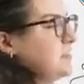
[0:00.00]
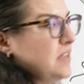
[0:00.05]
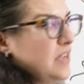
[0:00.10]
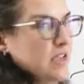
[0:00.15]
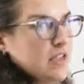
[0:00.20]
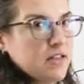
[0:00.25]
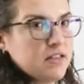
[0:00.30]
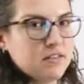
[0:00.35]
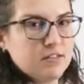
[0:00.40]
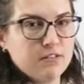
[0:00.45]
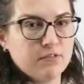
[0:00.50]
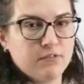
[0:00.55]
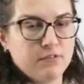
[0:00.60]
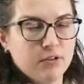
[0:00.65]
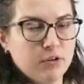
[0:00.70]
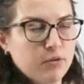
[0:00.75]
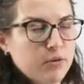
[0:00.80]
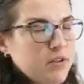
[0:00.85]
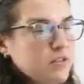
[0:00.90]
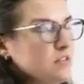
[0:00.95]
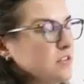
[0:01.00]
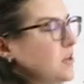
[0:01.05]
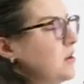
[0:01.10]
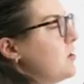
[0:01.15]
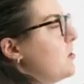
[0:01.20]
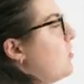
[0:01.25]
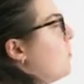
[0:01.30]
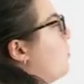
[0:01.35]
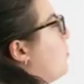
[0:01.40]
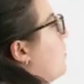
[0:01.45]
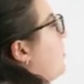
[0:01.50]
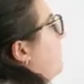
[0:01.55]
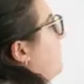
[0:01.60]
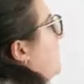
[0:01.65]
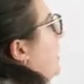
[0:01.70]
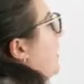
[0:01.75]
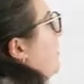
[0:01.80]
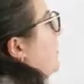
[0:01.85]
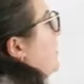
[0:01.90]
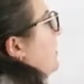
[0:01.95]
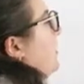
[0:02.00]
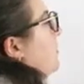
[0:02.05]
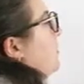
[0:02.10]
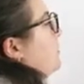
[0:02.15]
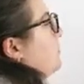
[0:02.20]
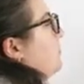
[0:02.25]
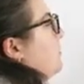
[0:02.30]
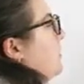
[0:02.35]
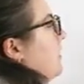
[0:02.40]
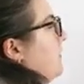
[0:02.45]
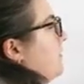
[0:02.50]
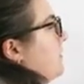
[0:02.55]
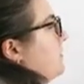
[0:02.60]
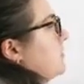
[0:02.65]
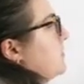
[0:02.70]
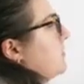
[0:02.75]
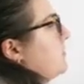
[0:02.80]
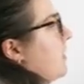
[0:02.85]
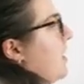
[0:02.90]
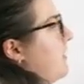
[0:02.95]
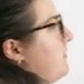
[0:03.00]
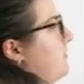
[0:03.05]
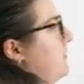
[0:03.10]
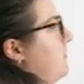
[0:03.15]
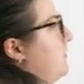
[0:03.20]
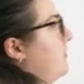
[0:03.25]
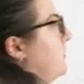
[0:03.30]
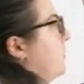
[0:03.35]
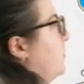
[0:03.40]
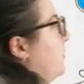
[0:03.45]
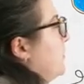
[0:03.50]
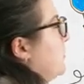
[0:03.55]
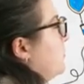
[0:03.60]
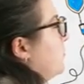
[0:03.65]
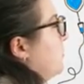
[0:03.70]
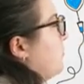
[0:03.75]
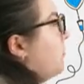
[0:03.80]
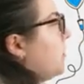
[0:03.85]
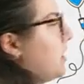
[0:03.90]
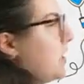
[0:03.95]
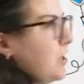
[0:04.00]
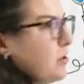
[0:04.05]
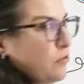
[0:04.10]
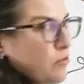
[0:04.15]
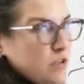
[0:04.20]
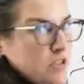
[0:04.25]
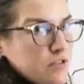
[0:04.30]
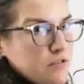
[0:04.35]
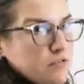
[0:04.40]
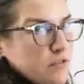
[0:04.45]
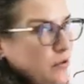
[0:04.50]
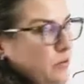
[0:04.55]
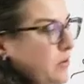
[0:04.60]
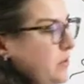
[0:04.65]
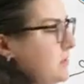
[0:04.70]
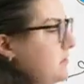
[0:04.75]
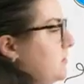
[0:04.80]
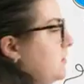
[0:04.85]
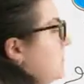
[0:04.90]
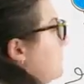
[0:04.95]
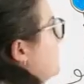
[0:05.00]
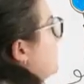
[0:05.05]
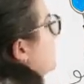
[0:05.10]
take in some fluids, or if not, we can also give them some IV fluids. So we want to increase fluids.